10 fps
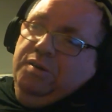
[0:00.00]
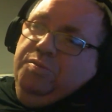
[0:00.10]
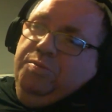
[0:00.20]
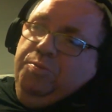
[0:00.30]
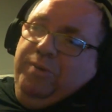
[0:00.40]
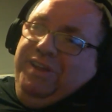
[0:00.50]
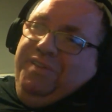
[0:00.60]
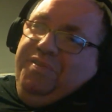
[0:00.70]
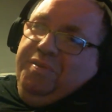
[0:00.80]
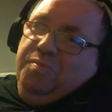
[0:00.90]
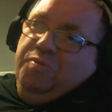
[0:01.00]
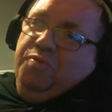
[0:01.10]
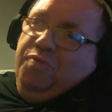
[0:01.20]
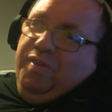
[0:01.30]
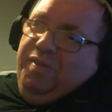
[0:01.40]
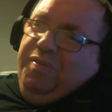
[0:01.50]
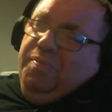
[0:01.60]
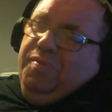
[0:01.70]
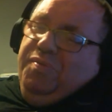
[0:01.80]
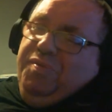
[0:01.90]
weeks and months, I
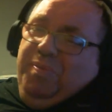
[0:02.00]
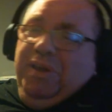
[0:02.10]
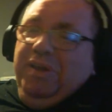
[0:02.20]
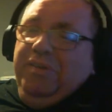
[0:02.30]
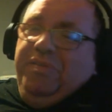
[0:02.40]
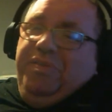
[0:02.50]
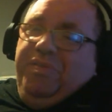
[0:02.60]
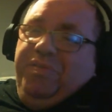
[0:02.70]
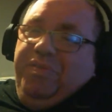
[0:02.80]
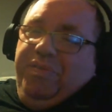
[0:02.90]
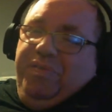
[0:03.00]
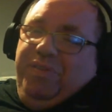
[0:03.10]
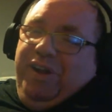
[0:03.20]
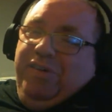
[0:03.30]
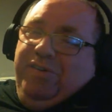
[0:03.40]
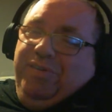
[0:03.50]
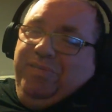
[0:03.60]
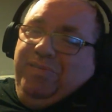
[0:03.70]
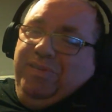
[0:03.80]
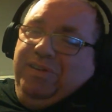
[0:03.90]
suppose, to be honest, since the start
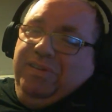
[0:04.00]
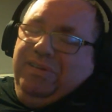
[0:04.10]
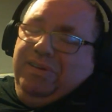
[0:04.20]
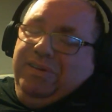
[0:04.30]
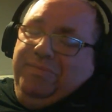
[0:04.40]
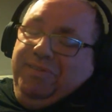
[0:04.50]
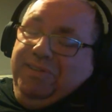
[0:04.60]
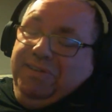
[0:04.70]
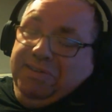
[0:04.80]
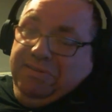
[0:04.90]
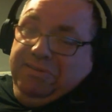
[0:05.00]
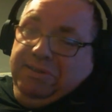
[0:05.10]
of the